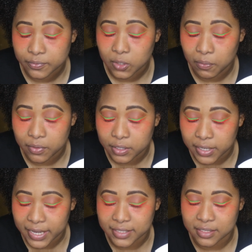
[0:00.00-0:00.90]
Hopefully you
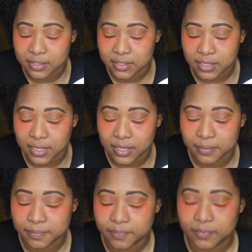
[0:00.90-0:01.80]
guys can see it.
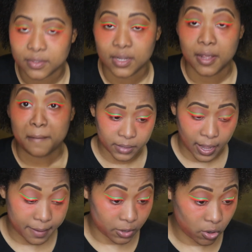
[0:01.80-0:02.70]

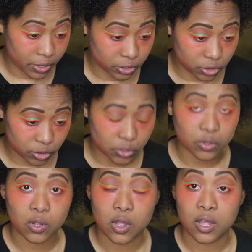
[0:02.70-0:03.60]
I'm going to
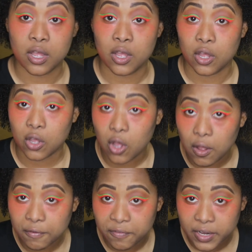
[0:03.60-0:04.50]

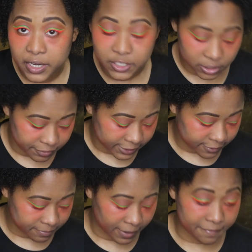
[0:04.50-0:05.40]
go finish the rest
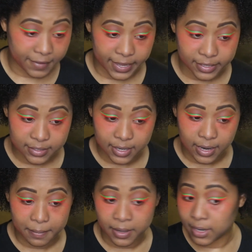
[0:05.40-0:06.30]
of my face and
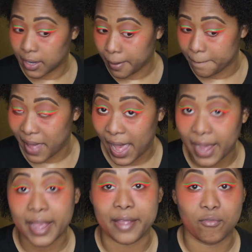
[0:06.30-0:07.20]
I'm going to come
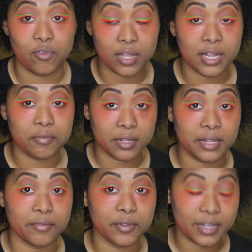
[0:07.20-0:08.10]
back and
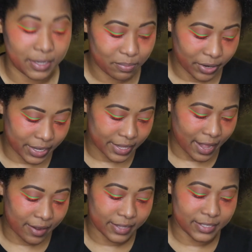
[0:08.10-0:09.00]
really break it
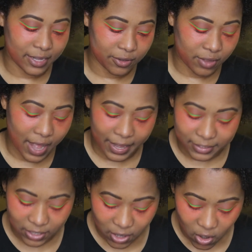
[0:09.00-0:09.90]
down and tell you
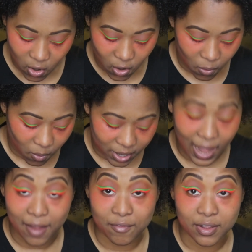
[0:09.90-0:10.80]
guys what
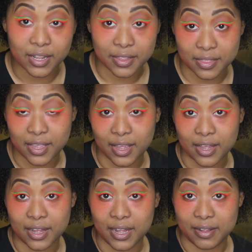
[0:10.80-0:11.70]
I really think
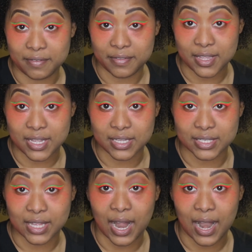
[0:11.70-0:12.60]
of
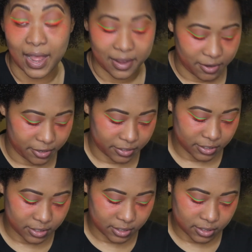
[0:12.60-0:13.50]
these
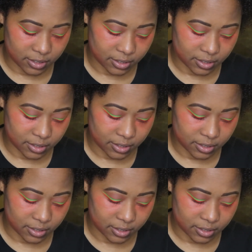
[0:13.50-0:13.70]
liners.